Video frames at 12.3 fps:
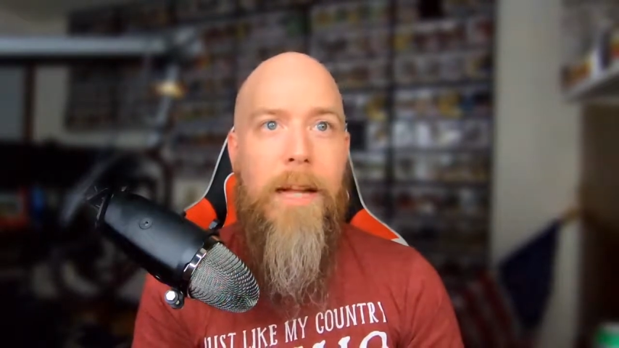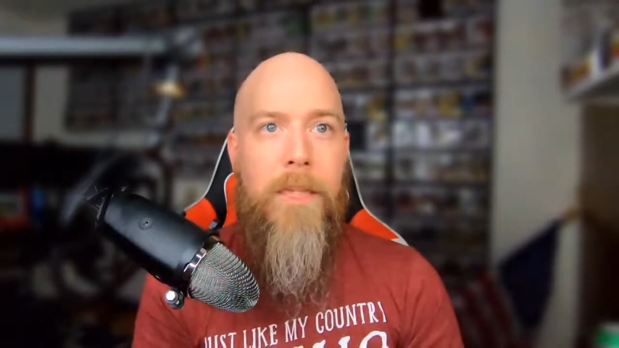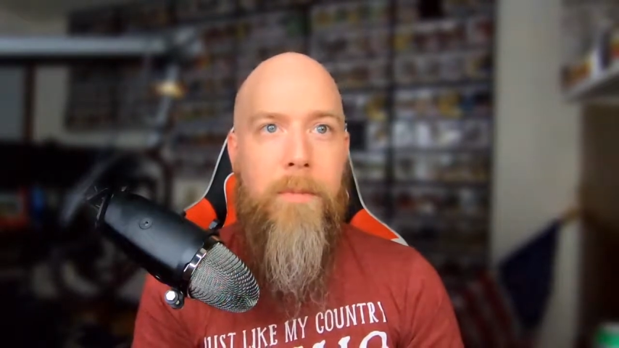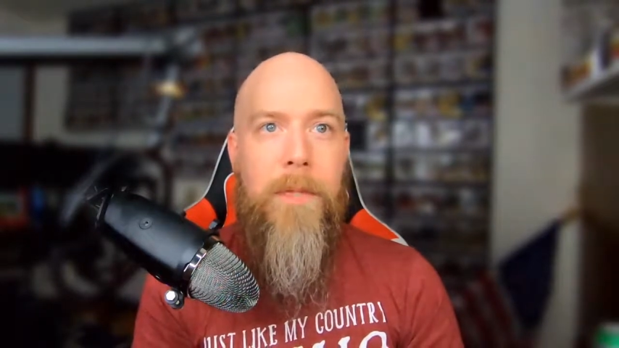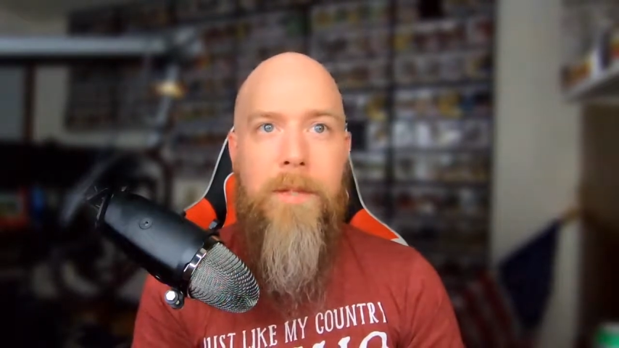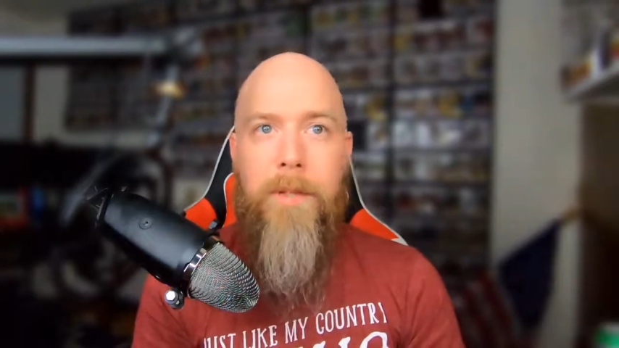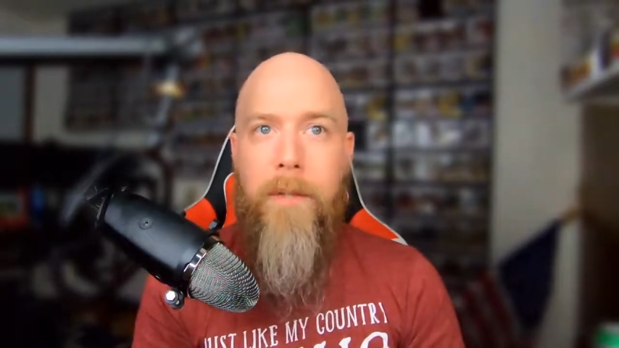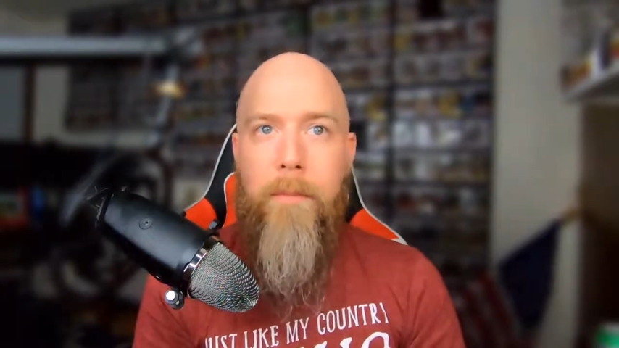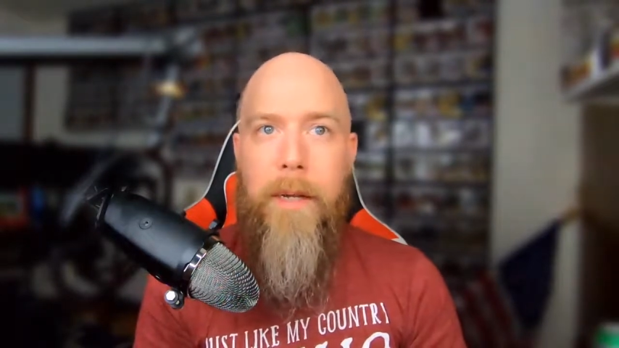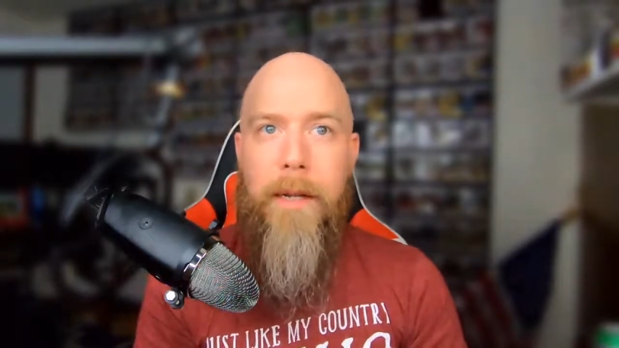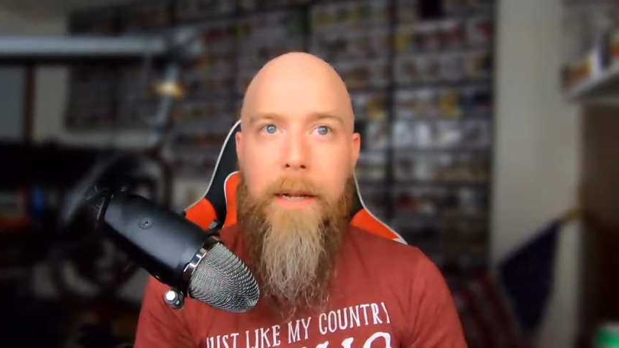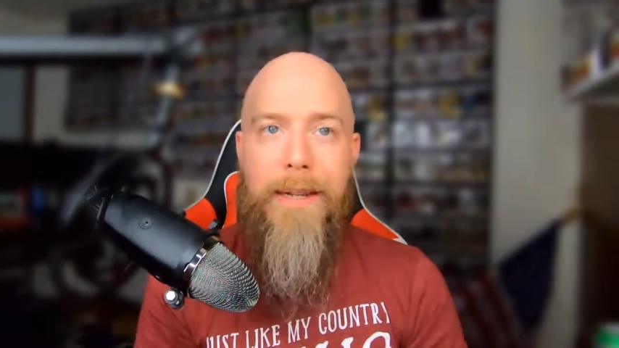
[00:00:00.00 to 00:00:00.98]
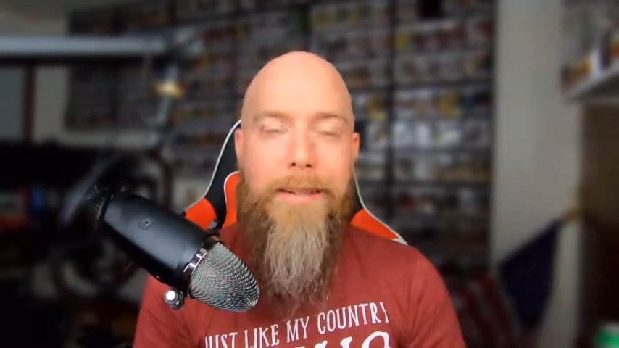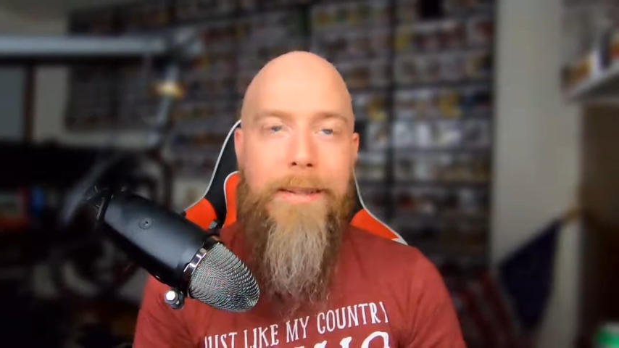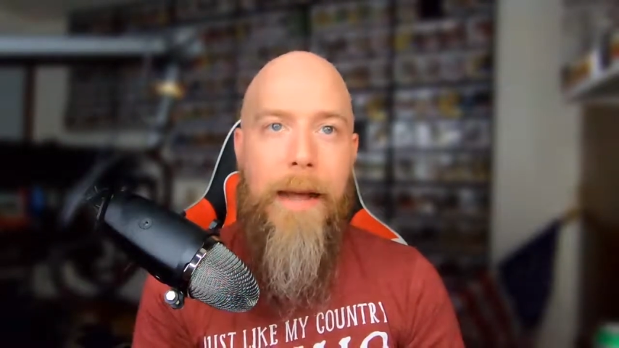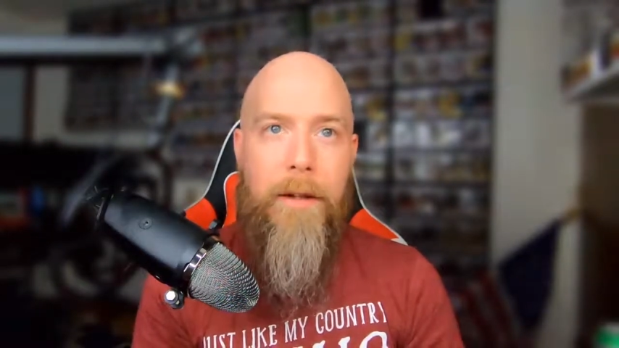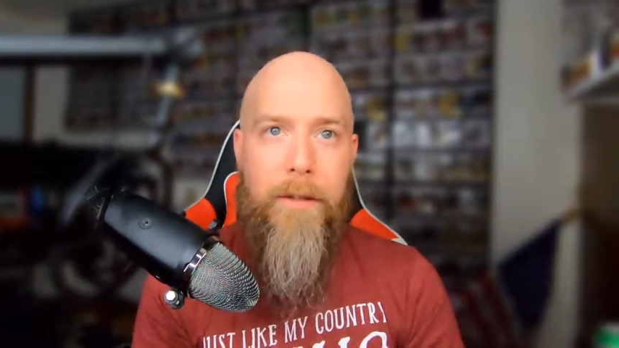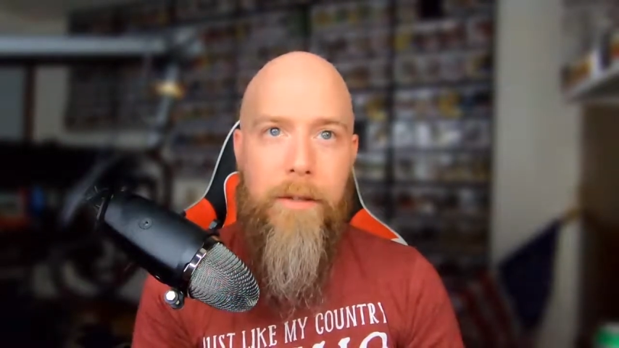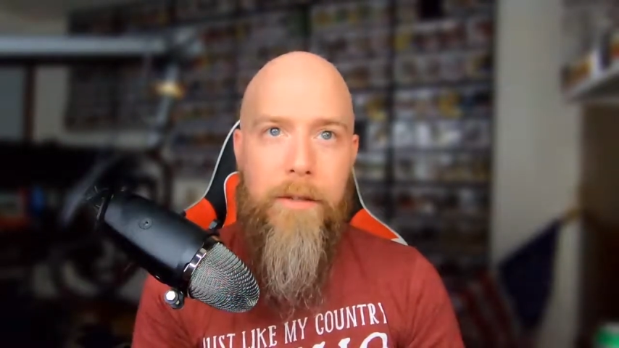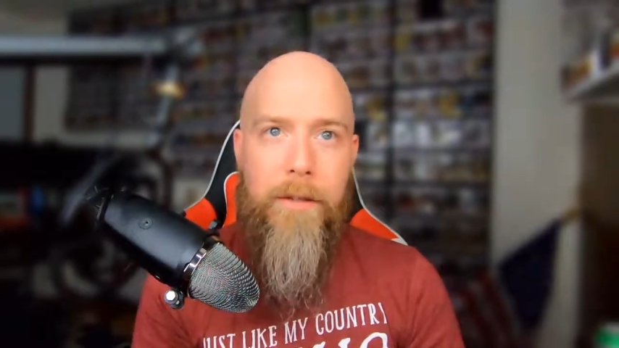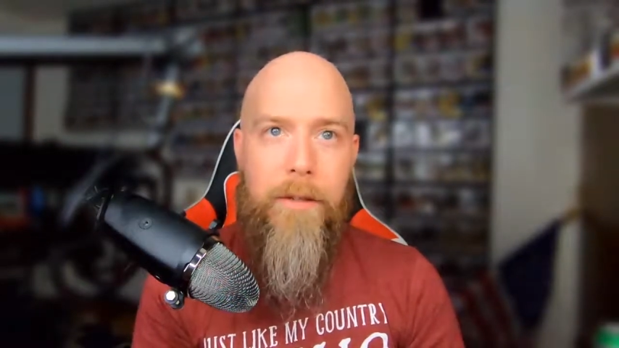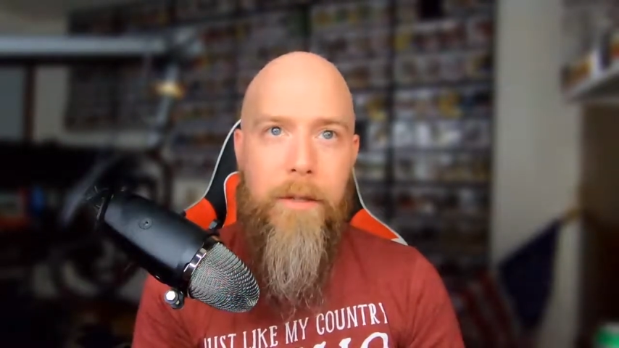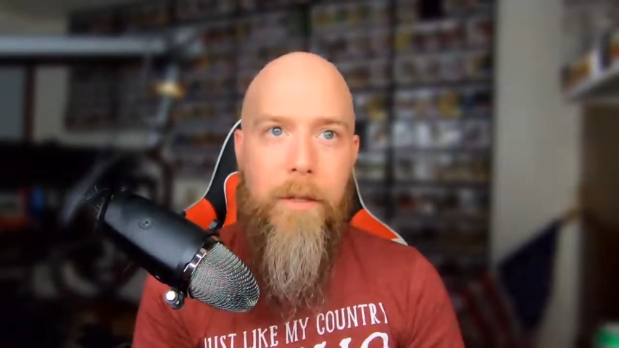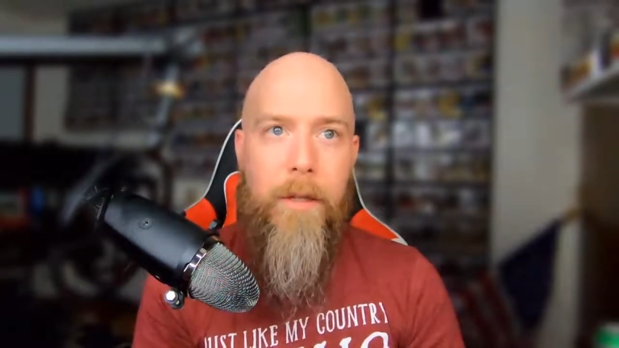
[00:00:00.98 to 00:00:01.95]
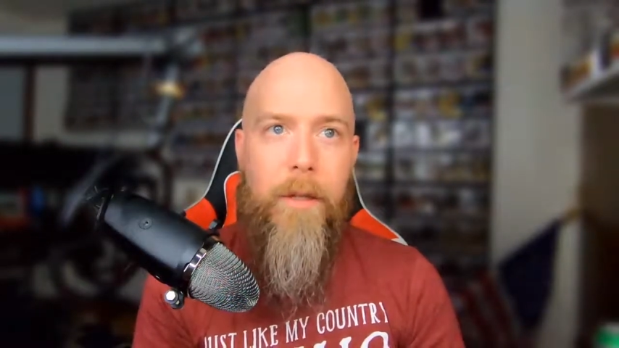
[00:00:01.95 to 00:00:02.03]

SBC meeting in Dallas?